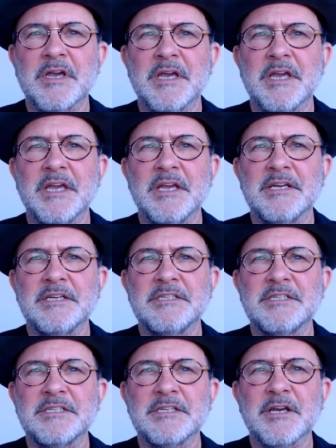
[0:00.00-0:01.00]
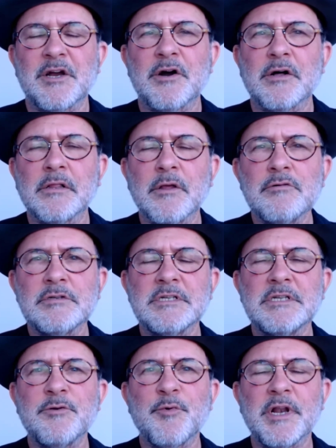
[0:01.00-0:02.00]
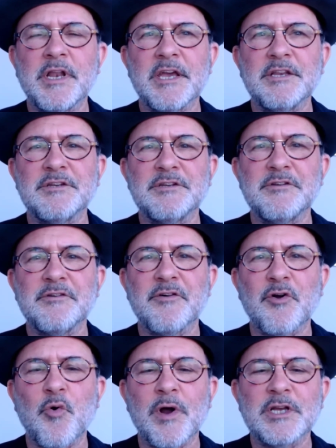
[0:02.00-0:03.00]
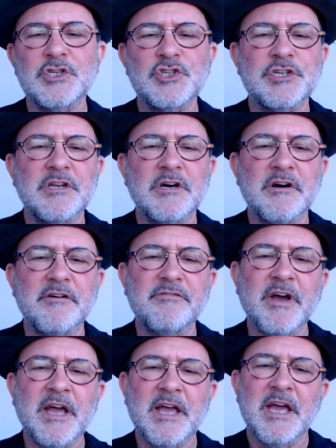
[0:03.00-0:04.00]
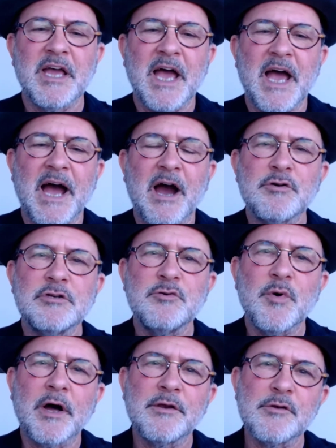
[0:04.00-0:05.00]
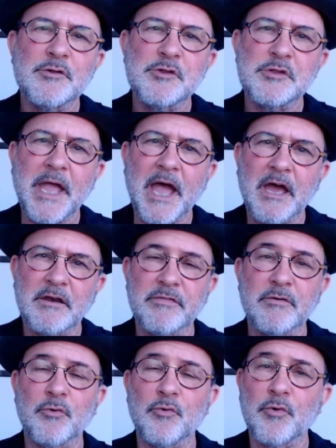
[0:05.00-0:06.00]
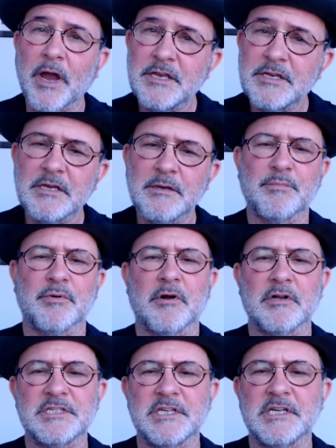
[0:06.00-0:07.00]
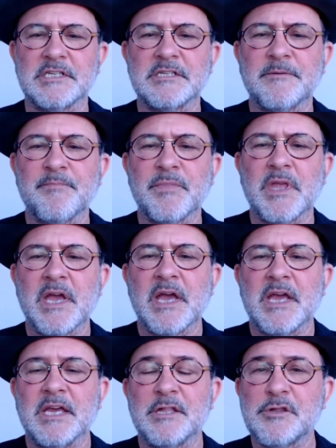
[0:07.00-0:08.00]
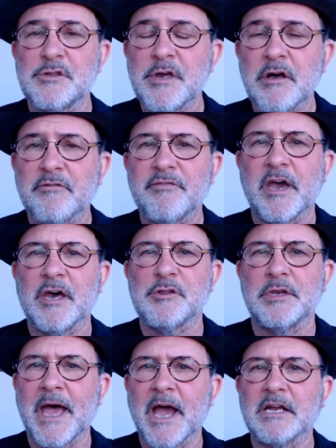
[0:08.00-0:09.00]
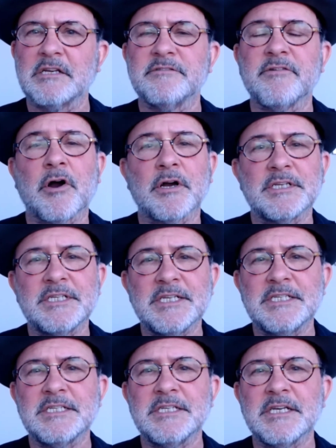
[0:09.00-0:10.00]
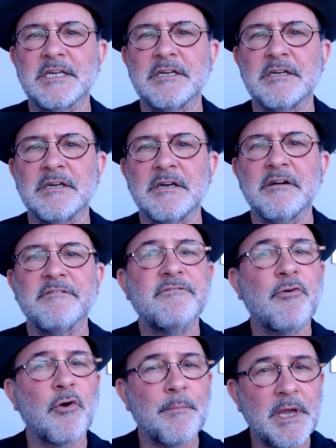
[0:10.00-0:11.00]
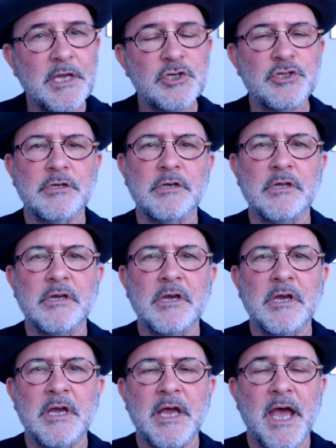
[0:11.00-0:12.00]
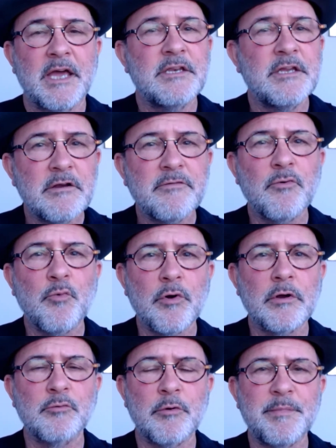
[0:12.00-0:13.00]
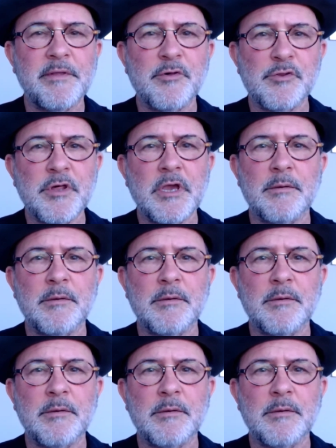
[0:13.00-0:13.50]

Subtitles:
is closely related to the question of how to understand the writing process itself as an act of artistic formation. And here the word would be the same,